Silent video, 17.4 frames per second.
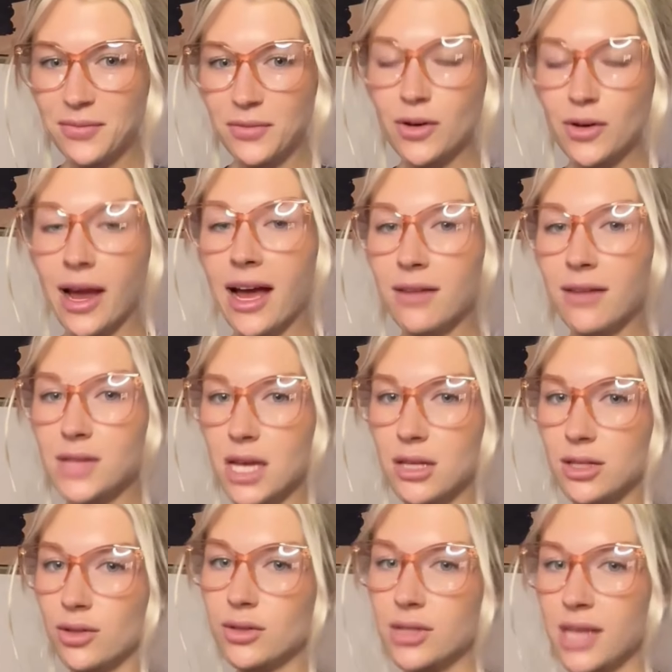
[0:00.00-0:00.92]
Do I have
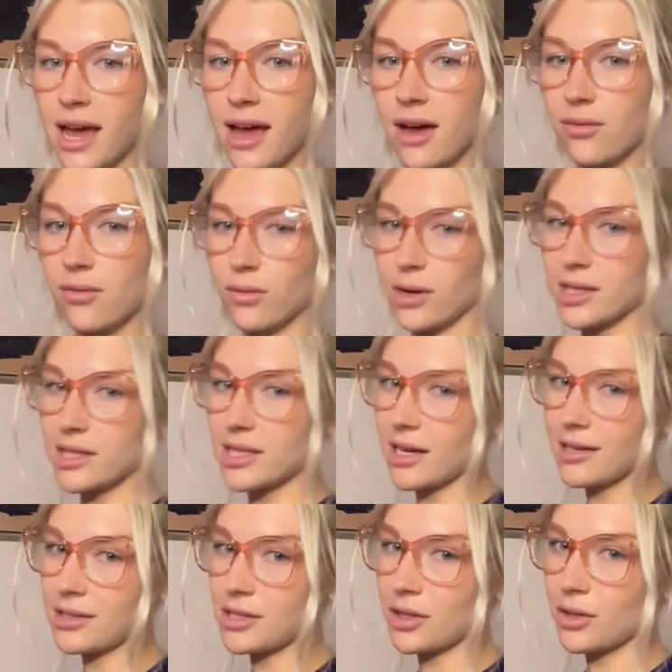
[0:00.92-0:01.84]
tattoos? I have one
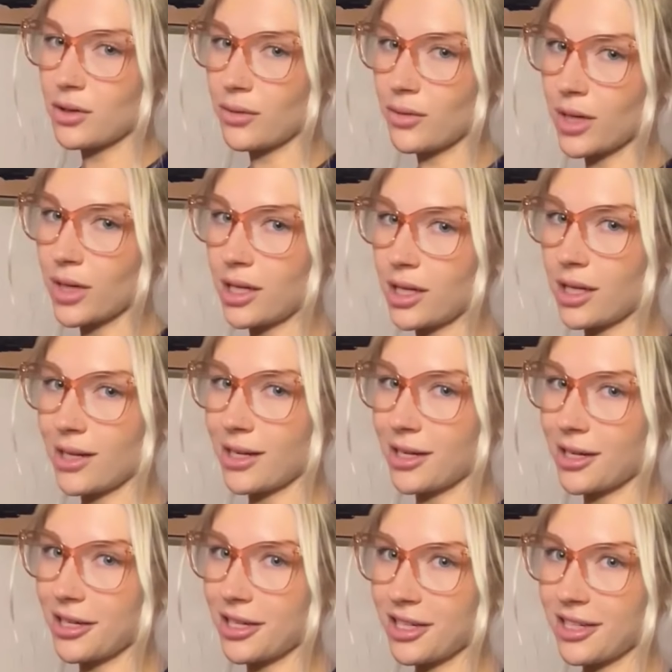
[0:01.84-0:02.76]
tattoo right
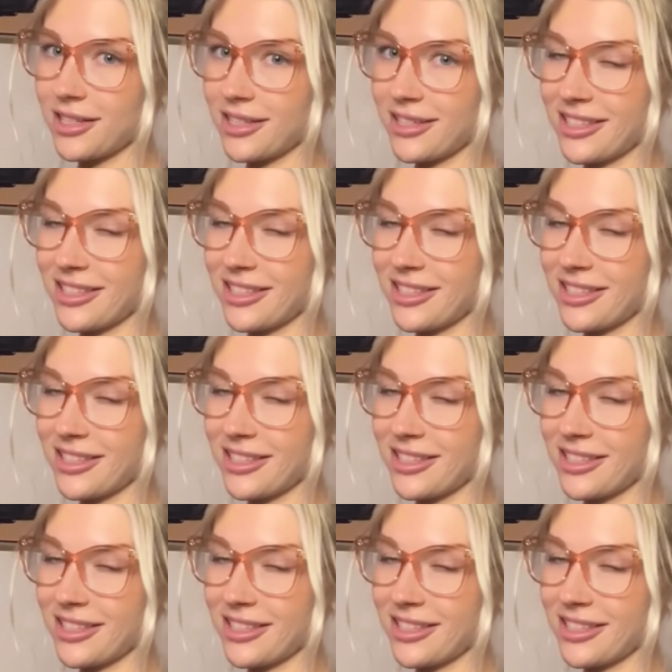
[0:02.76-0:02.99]
here.